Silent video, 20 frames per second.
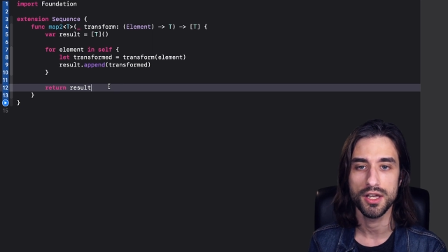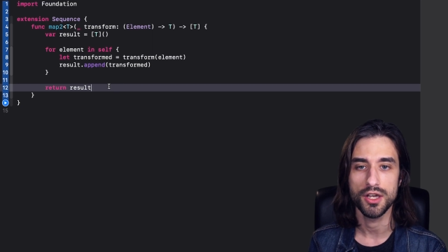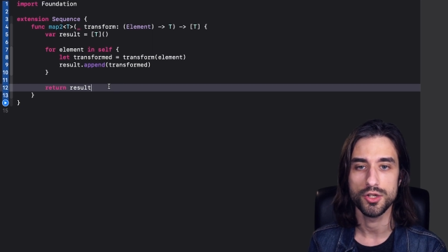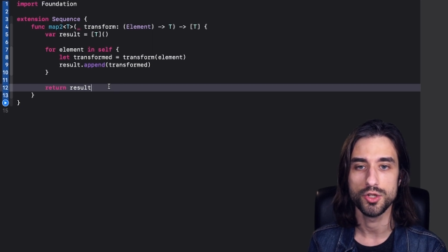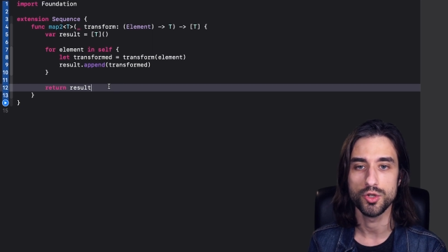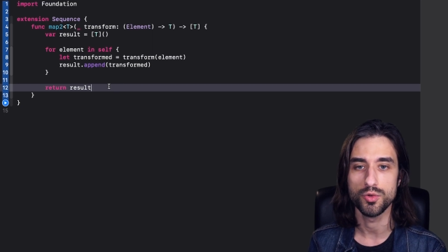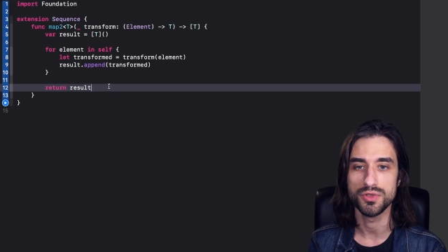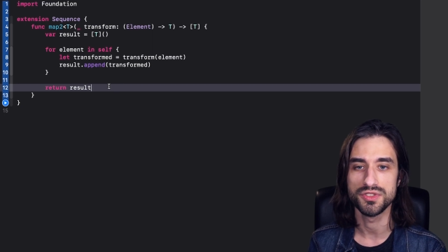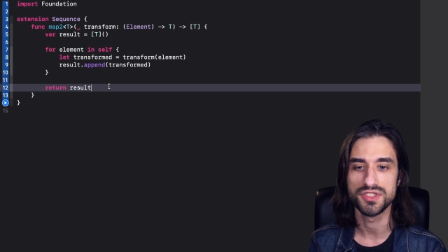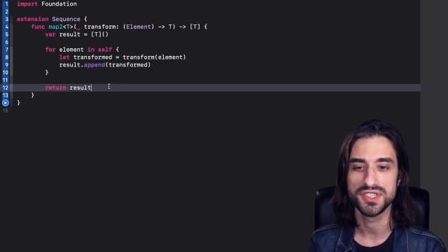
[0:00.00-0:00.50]

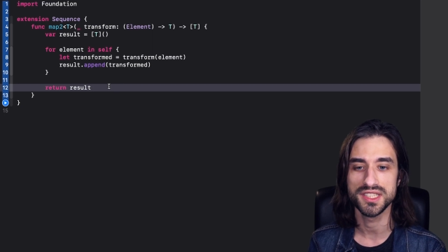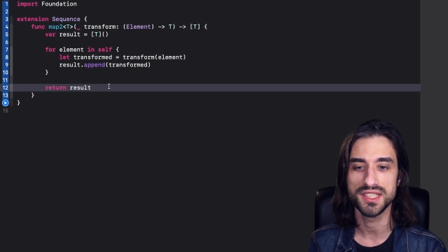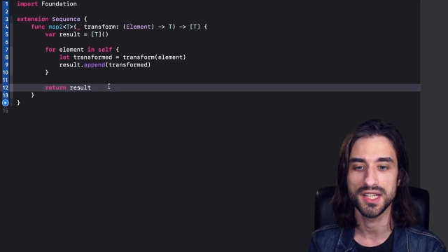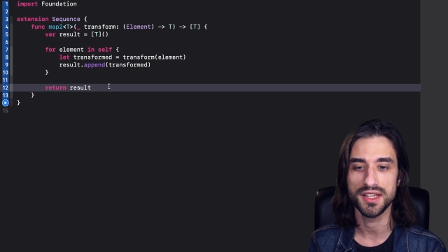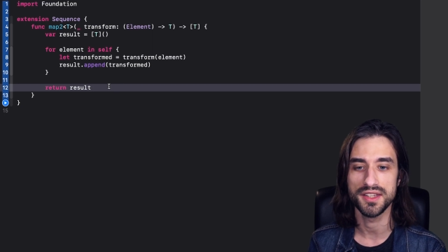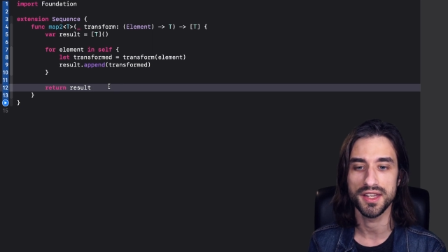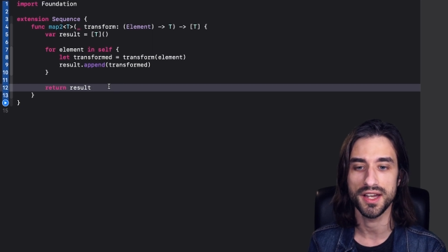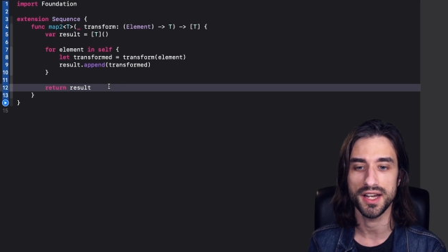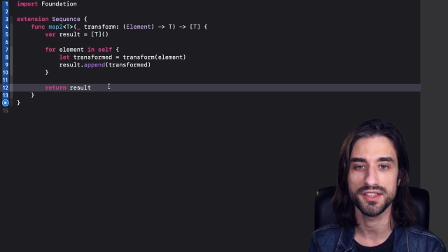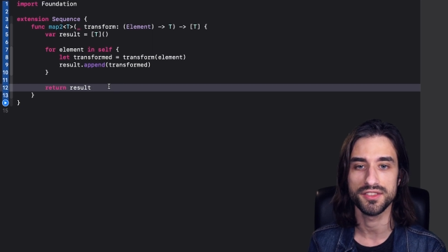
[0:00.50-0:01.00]
you would see that
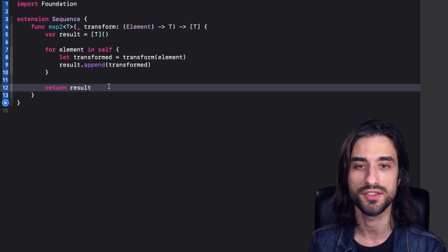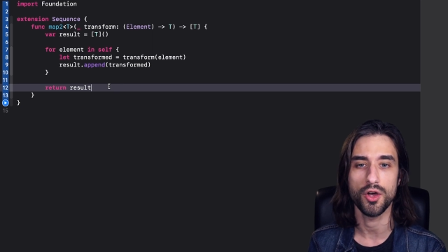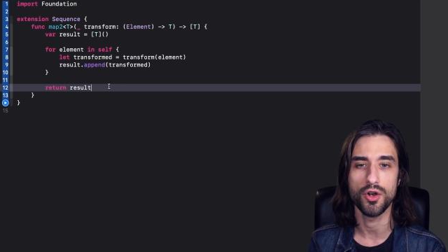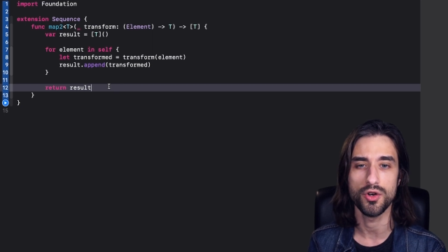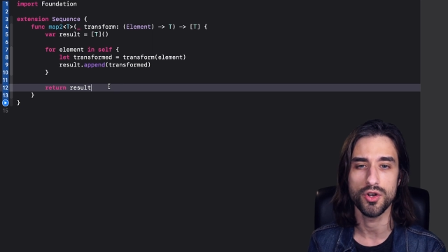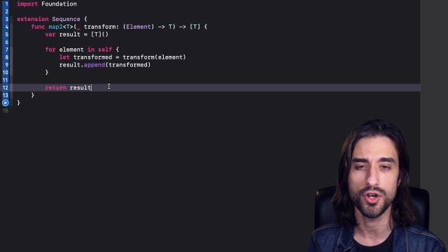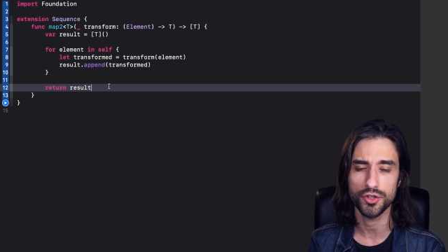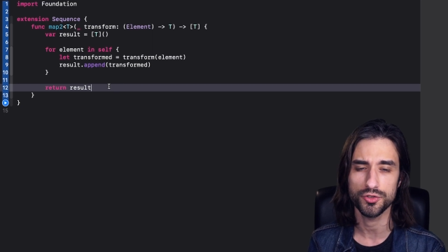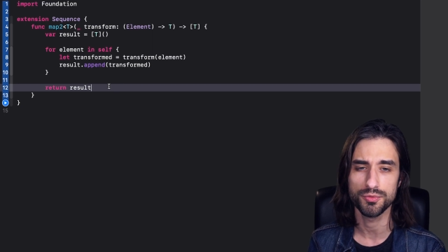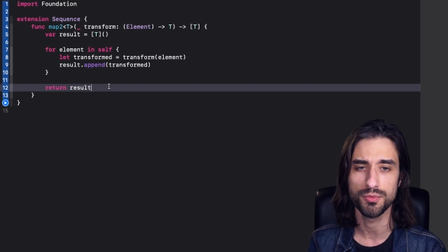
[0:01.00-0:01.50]
there is a
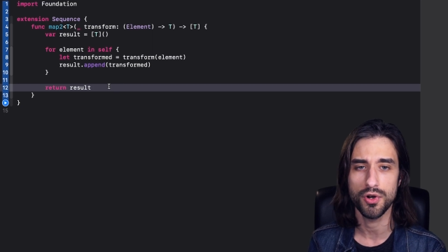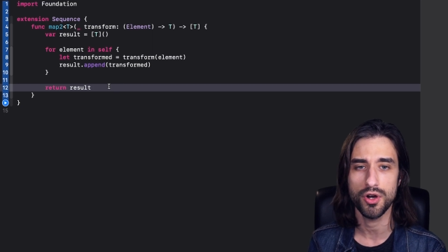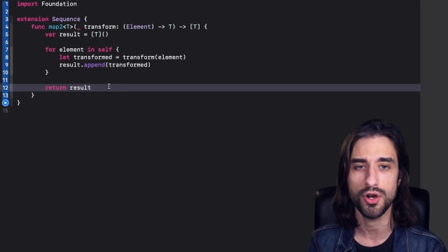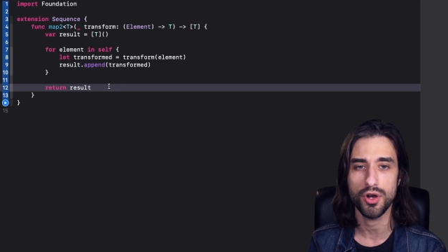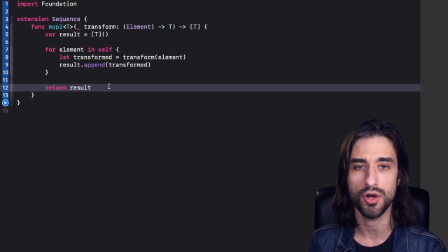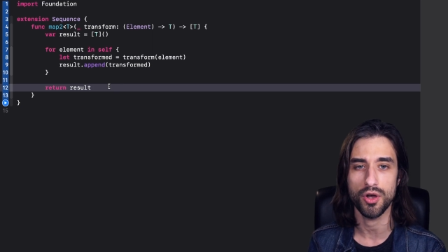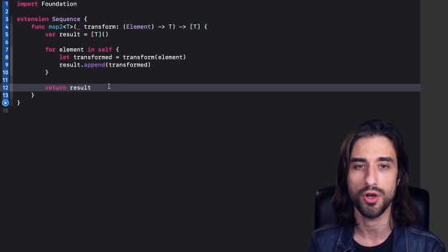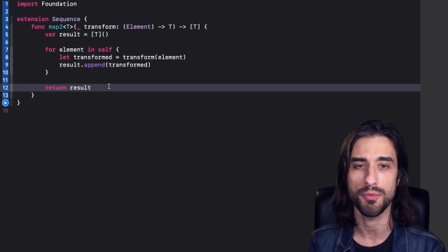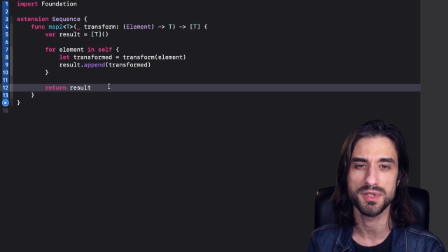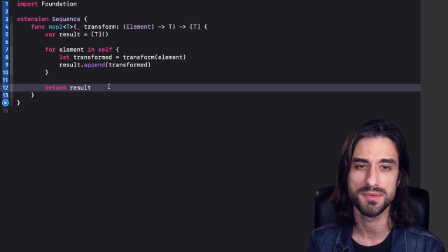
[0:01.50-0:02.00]
lot
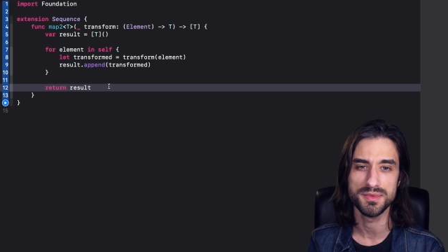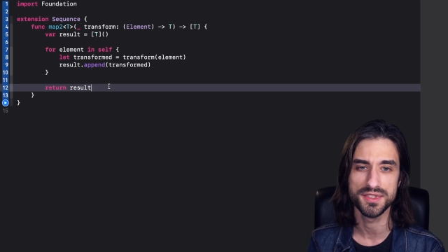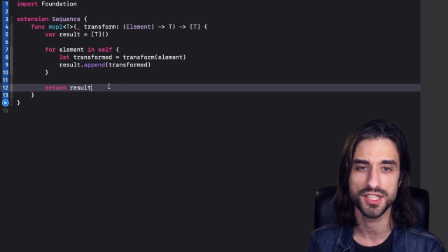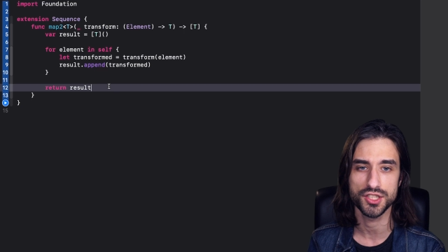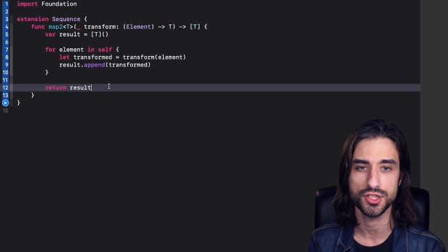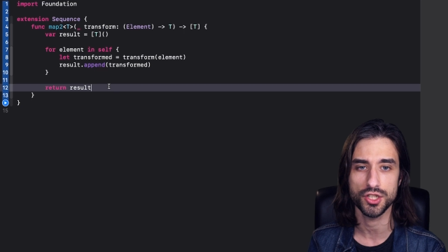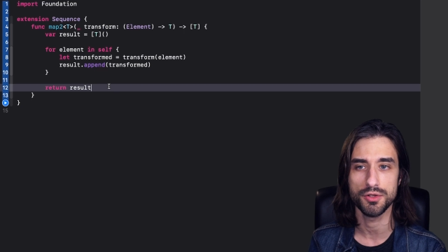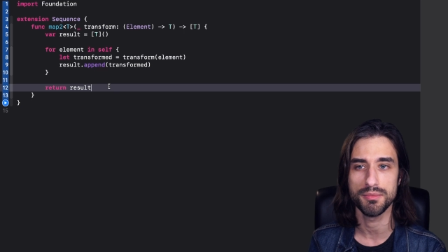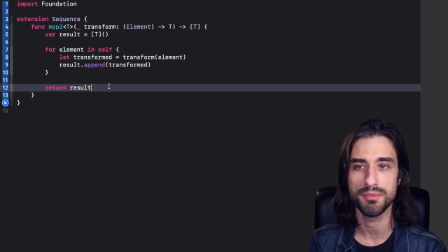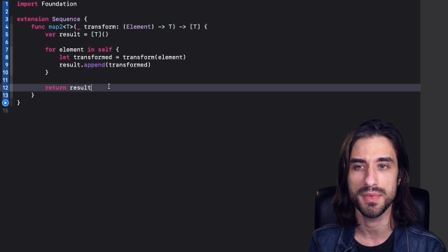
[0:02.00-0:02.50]
more
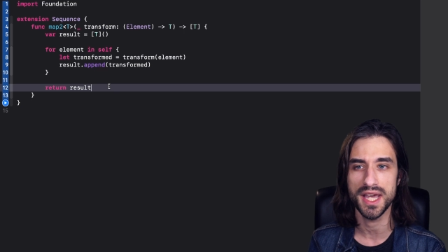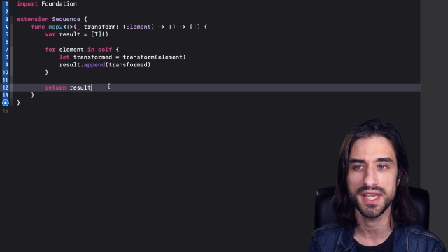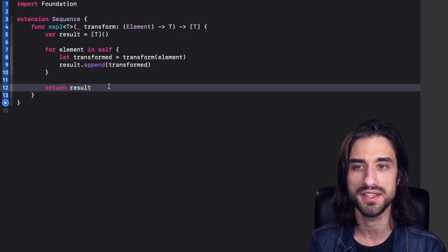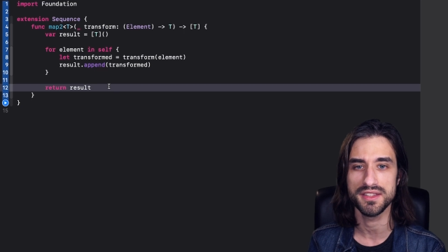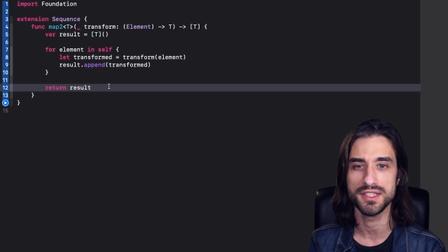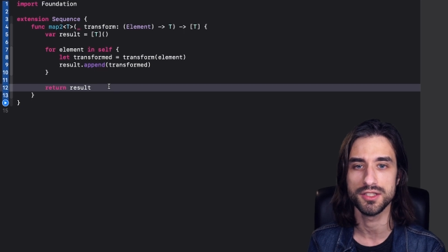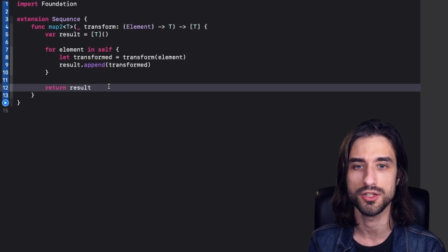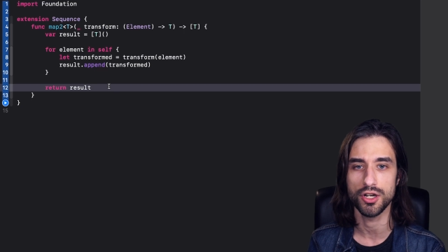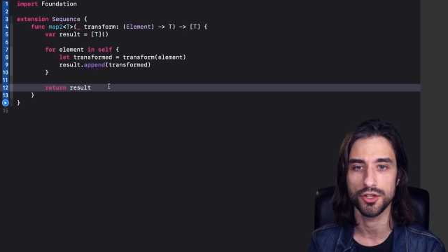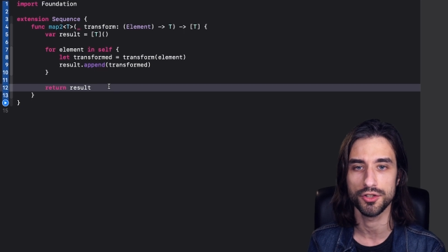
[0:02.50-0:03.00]
optimization made
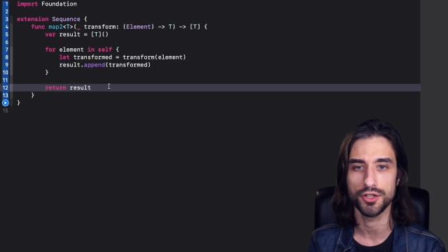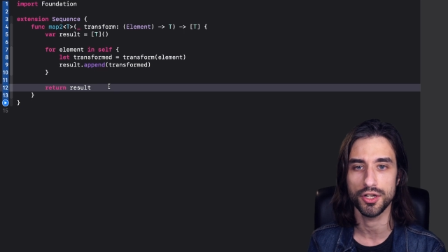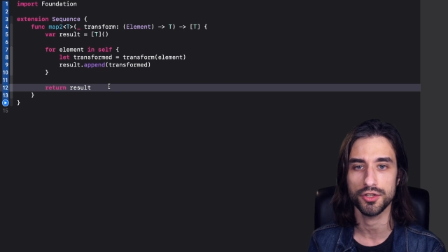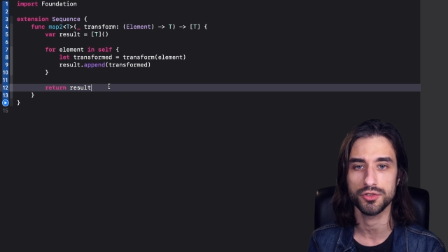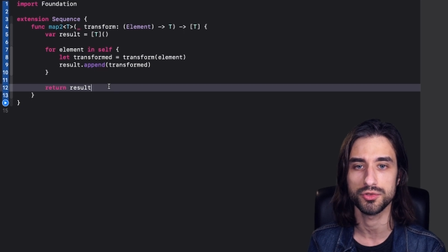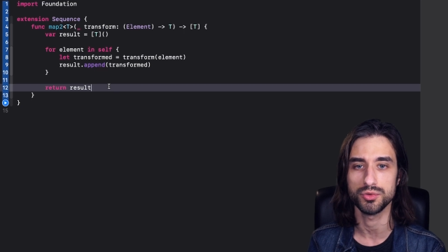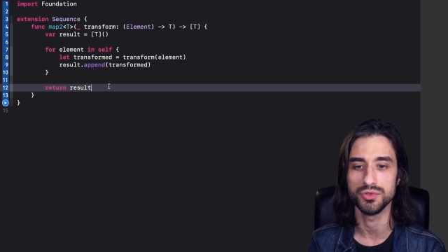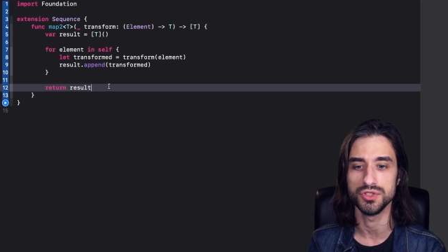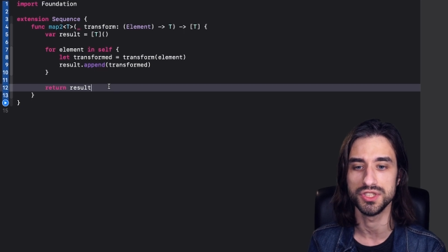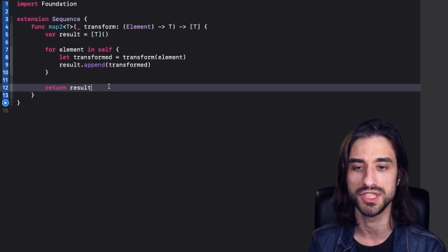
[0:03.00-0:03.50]
in order
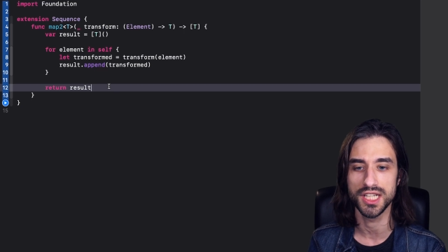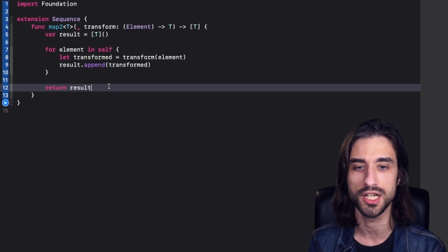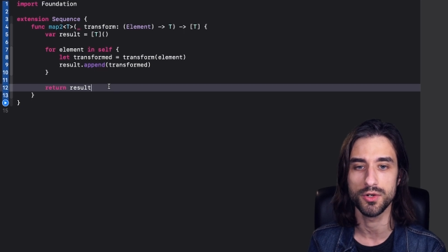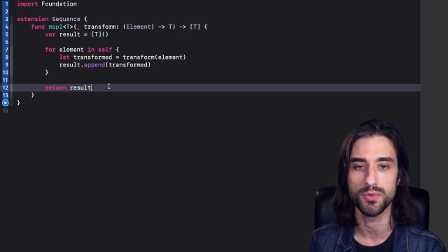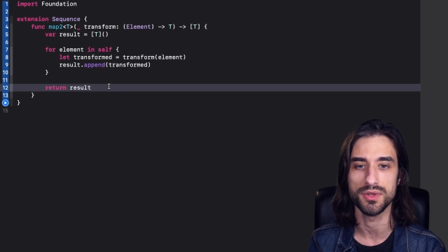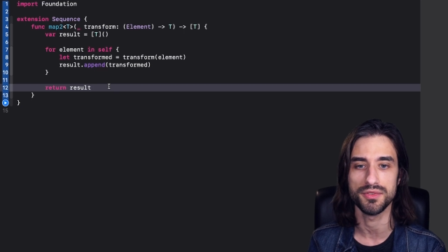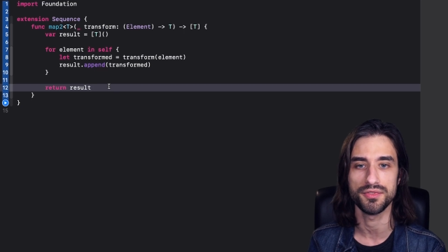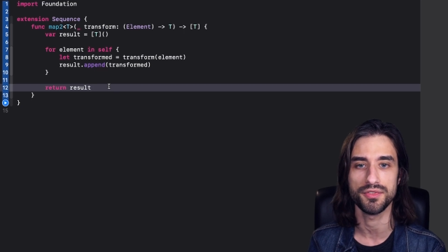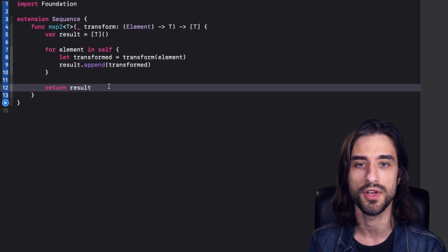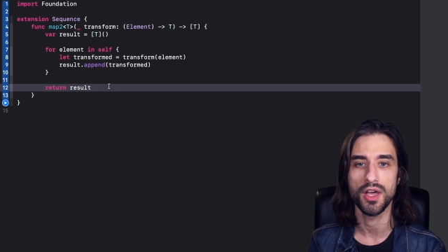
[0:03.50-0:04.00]
to deal
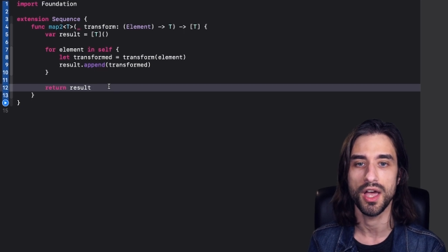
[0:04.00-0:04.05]
with